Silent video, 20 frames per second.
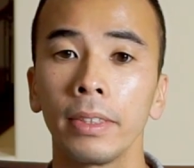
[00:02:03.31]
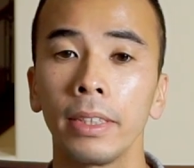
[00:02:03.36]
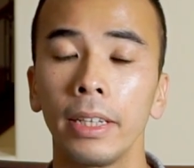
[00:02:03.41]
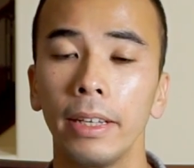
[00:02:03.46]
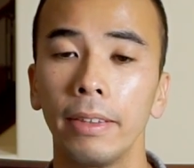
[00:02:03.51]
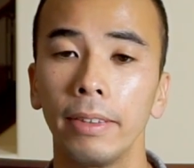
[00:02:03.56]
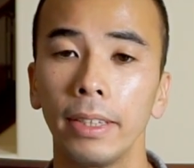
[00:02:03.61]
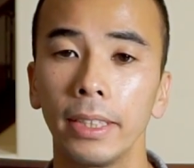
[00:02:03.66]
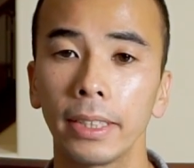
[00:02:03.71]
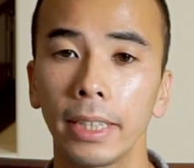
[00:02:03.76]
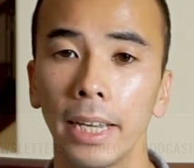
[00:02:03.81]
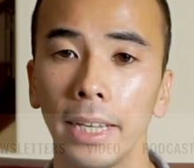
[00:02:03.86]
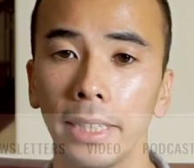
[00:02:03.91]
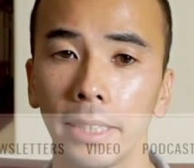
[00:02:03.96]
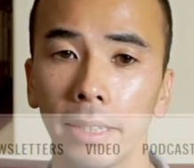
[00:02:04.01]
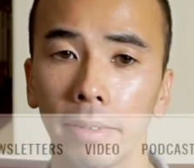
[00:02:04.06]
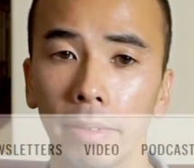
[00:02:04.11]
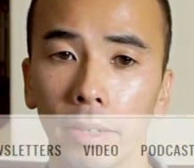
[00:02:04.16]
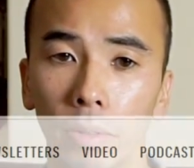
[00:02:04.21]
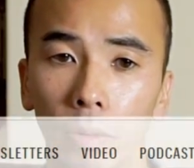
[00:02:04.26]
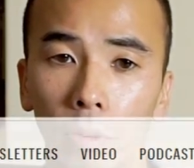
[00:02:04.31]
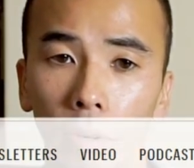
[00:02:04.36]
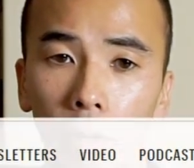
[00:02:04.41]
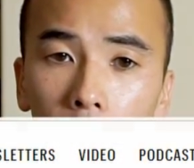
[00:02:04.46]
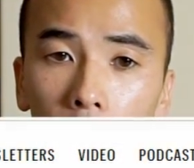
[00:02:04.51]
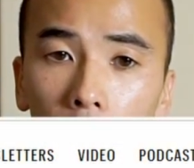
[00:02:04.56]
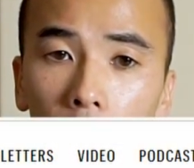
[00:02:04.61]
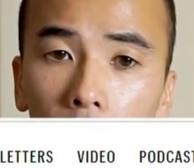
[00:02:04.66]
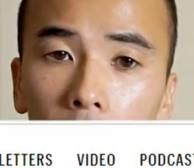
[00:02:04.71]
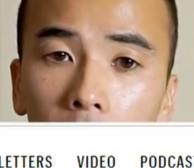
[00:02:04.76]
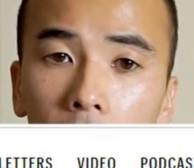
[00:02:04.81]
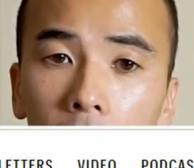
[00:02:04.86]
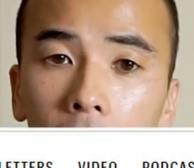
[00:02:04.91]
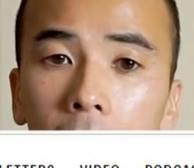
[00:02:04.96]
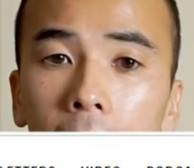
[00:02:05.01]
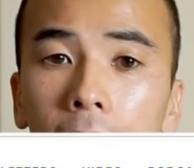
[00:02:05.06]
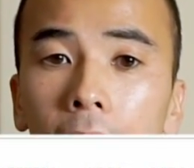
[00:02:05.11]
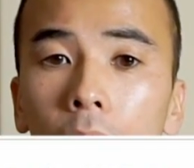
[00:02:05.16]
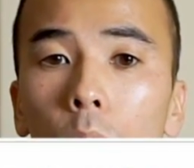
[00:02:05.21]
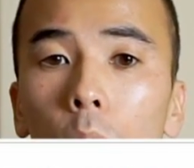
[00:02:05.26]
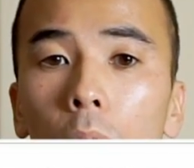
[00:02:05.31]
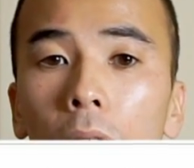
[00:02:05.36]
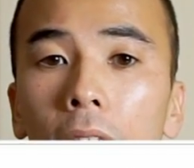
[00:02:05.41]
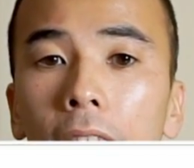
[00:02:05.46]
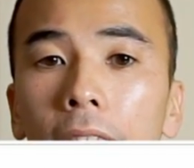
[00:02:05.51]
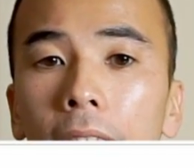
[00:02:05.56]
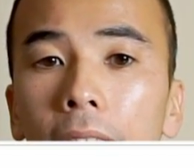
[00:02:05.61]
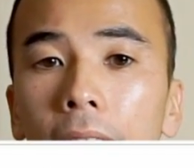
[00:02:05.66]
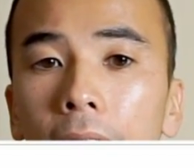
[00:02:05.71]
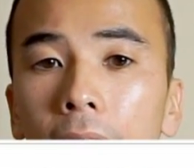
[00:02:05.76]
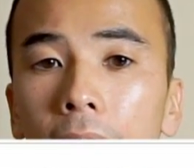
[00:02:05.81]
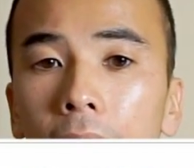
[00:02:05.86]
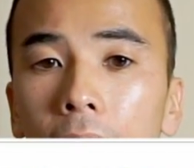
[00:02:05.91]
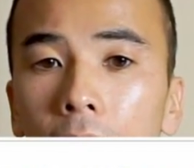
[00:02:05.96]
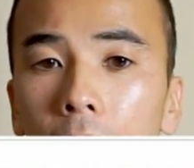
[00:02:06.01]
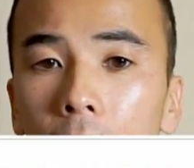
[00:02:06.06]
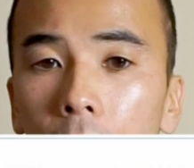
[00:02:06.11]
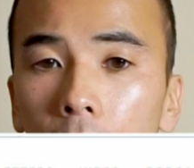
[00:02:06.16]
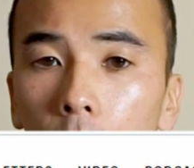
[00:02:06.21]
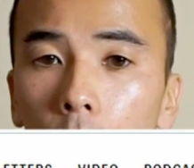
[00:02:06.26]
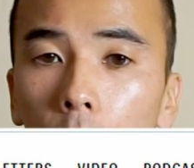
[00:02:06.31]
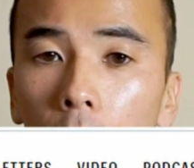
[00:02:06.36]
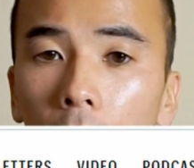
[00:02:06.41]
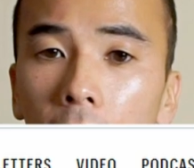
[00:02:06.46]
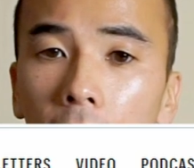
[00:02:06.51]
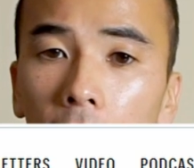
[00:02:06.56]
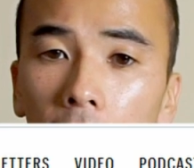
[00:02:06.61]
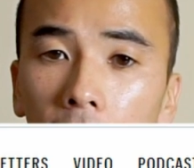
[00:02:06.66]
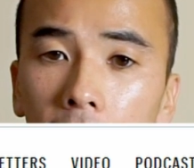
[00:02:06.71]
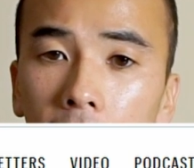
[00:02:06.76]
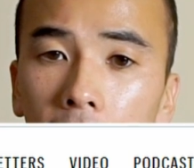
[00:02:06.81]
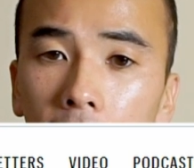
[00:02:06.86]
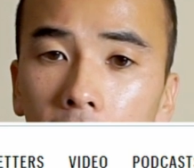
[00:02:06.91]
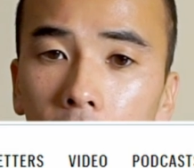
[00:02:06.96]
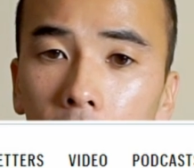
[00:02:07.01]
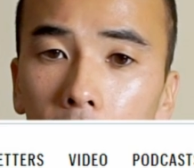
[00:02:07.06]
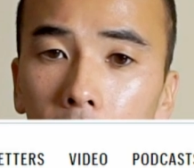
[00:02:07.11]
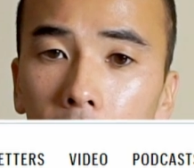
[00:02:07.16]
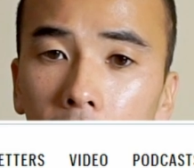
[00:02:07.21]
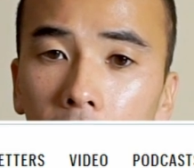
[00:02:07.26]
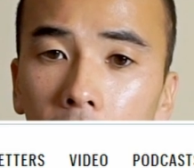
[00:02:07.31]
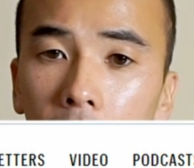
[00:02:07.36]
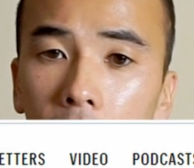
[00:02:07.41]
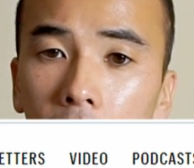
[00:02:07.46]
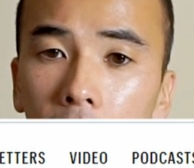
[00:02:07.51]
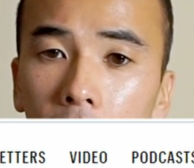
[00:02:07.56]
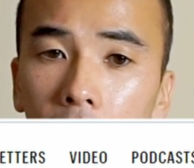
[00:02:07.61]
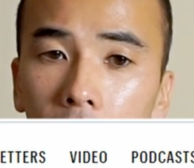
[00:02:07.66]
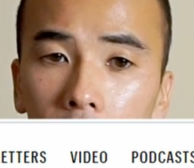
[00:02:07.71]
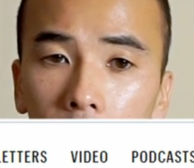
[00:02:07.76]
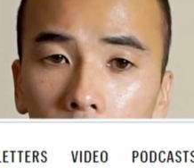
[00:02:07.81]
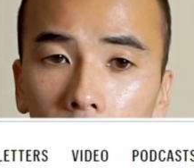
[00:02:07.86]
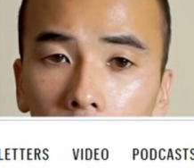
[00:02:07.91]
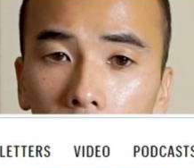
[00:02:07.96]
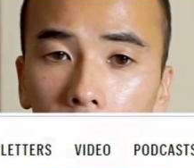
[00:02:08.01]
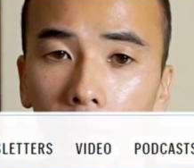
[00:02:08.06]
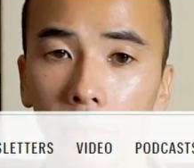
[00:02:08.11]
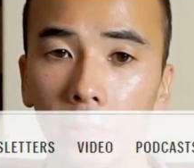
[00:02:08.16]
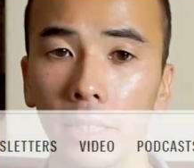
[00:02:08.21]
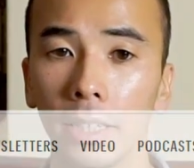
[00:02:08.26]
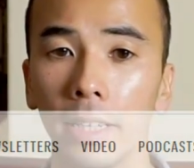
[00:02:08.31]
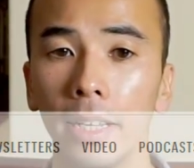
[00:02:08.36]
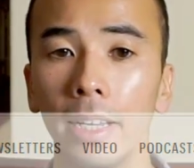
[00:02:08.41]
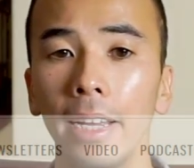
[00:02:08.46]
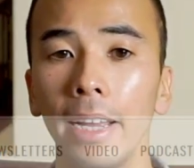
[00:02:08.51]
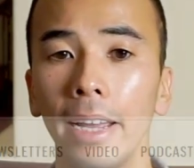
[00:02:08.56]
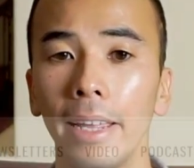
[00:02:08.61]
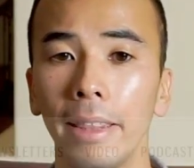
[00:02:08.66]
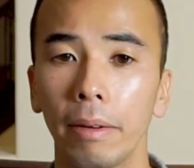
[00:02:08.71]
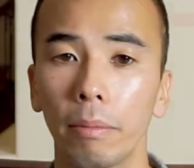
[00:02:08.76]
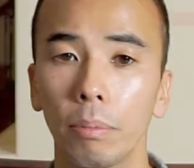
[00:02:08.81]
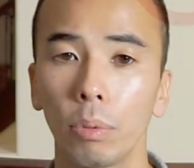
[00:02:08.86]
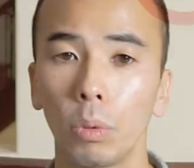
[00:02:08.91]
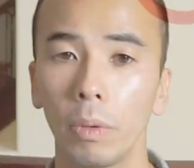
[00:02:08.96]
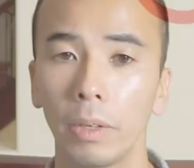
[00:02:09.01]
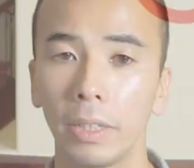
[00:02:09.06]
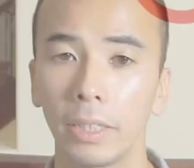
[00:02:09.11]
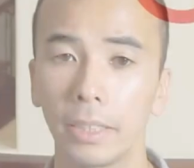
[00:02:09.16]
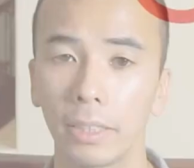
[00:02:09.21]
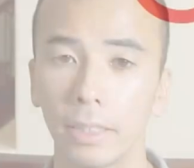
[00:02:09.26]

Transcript: In this case of the coronavirus, the quarantine required non-essential businesses to close and their employees